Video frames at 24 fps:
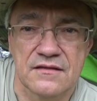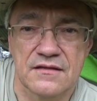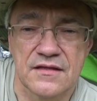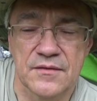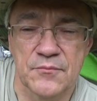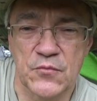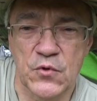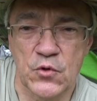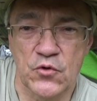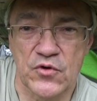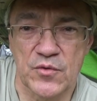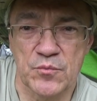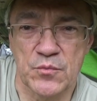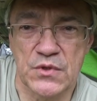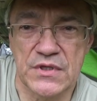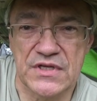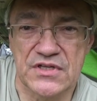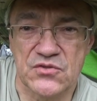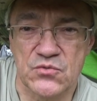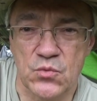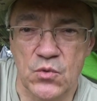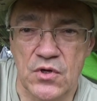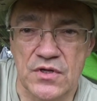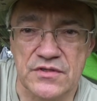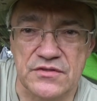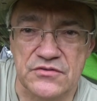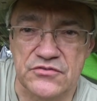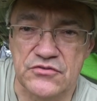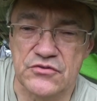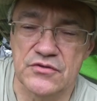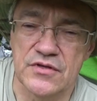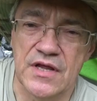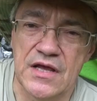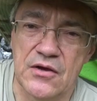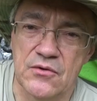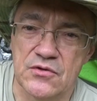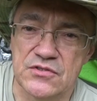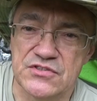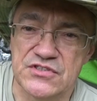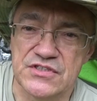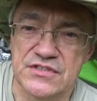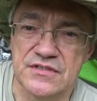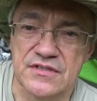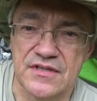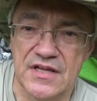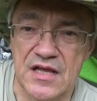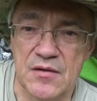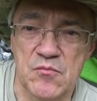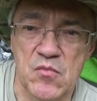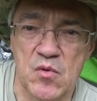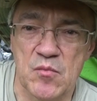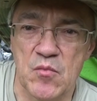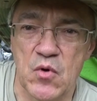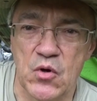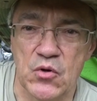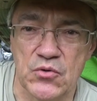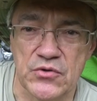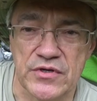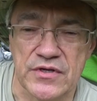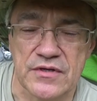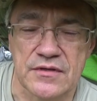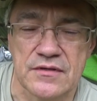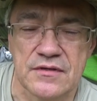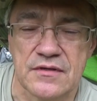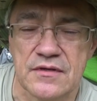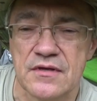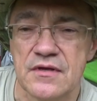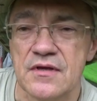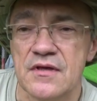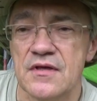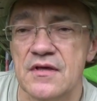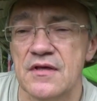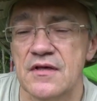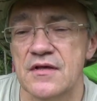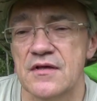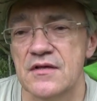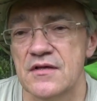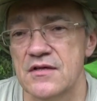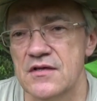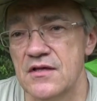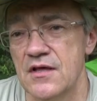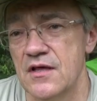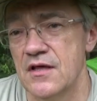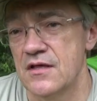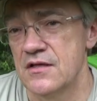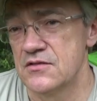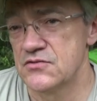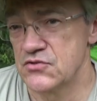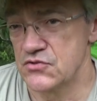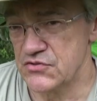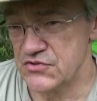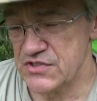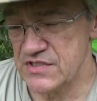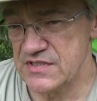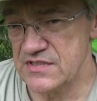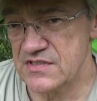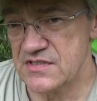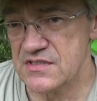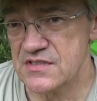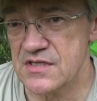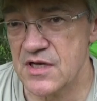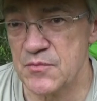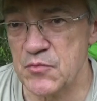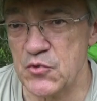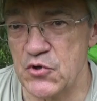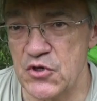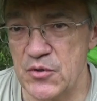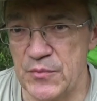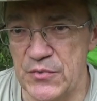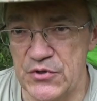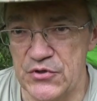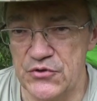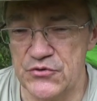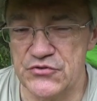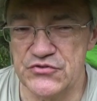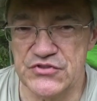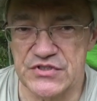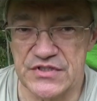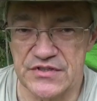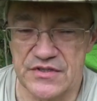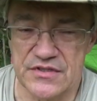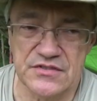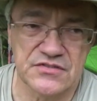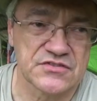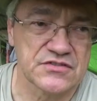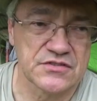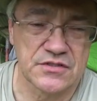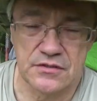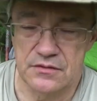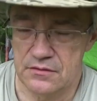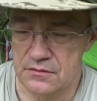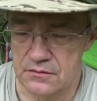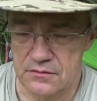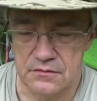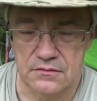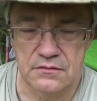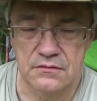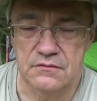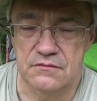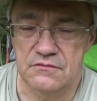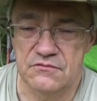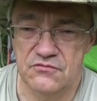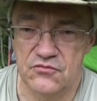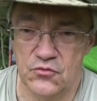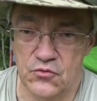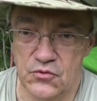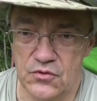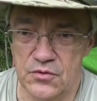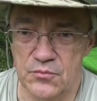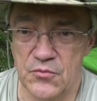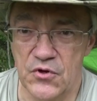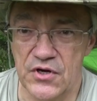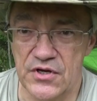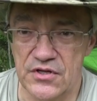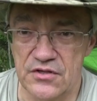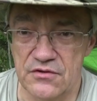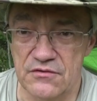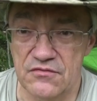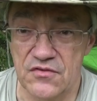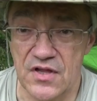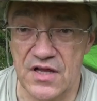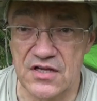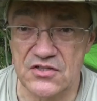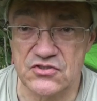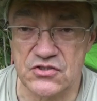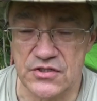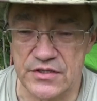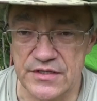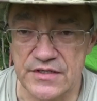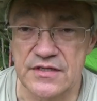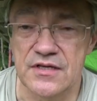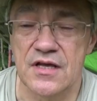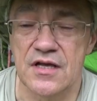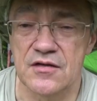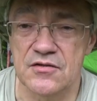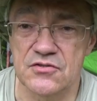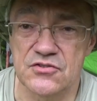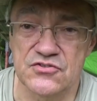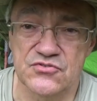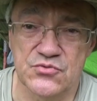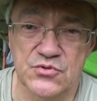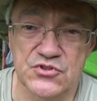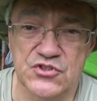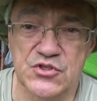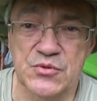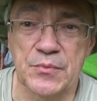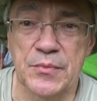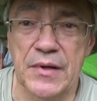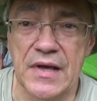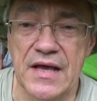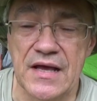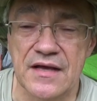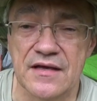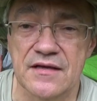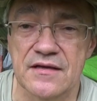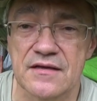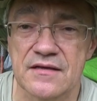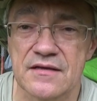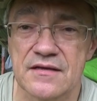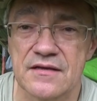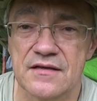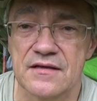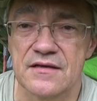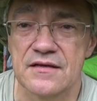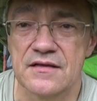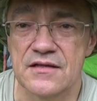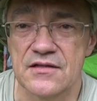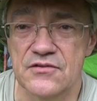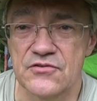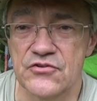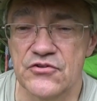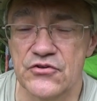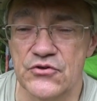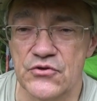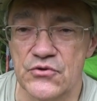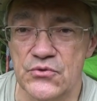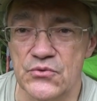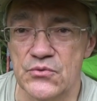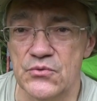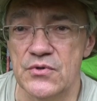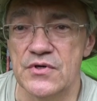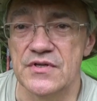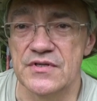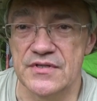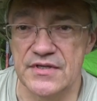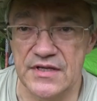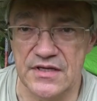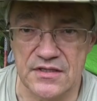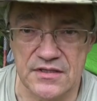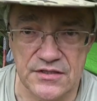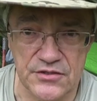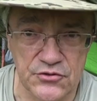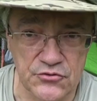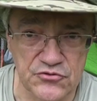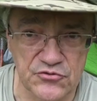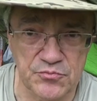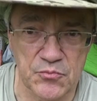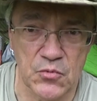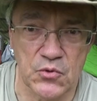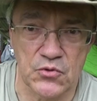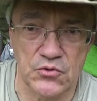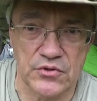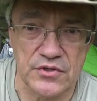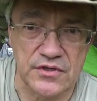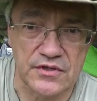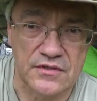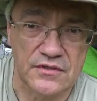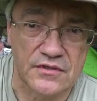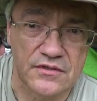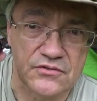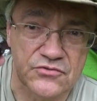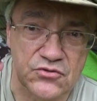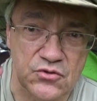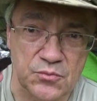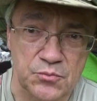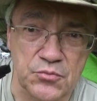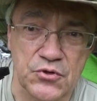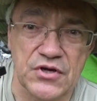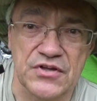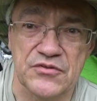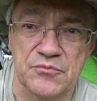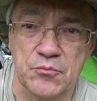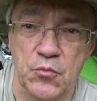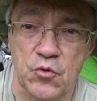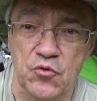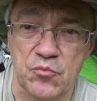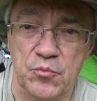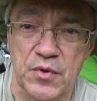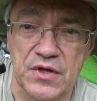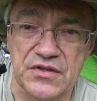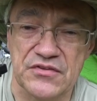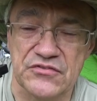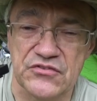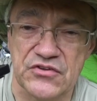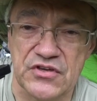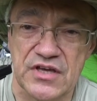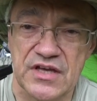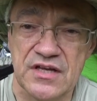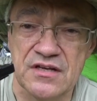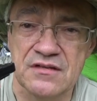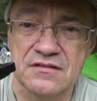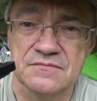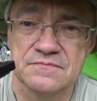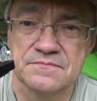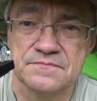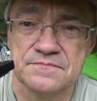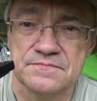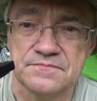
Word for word: it only blinked once, so now it's in demo mode. So since I'm going to be using this for a regular flashlight, I'm going to switch it back to daily use mode. So press both buttons again.